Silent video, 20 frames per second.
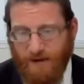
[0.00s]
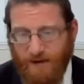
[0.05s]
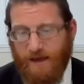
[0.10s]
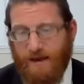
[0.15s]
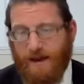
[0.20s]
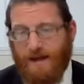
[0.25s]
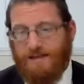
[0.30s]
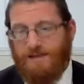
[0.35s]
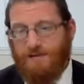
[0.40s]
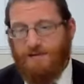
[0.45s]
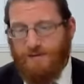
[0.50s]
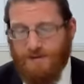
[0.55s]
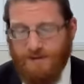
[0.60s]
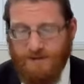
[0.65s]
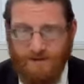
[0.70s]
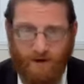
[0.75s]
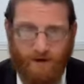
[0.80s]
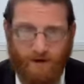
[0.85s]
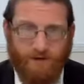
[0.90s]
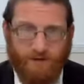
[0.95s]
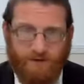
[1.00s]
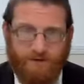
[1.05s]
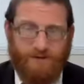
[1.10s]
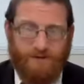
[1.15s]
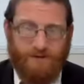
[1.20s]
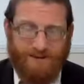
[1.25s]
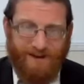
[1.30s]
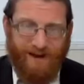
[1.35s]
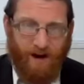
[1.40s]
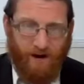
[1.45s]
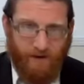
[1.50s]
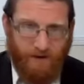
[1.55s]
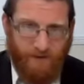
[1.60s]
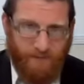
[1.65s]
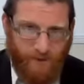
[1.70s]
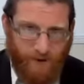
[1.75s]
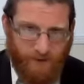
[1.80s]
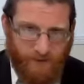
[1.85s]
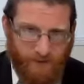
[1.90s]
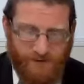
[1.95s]
and as a result, the
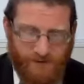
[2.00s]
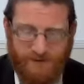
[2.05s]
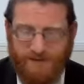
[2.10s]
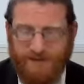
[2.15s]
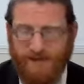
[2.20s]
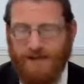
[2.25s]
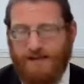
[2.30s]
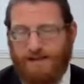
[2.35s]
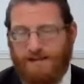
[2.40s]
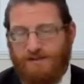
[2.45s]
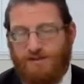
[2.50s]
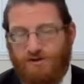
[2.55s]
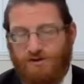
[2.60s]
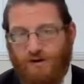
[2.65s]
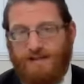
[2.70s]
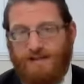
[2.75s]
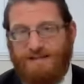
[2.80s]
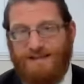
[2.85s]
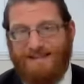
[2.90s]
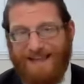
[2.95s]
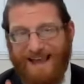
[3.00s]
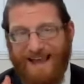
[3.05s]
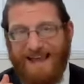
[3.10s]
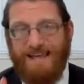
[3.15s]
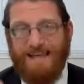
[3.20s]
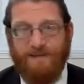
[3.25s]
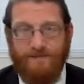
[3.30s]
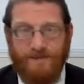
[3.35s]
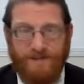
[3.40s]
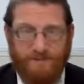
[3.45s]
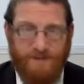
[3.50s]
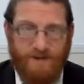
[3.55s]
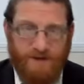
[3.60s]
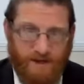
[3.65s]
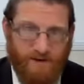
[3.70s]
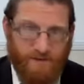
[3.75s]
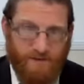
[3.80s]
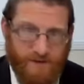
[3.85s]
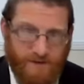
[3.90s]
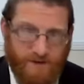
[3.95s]
Targum translates Eikev as
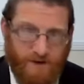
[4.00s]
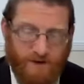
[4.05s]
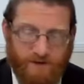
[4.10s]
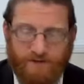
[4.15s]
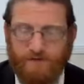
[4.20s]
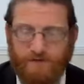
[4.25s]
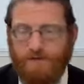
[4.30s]
meaning a result.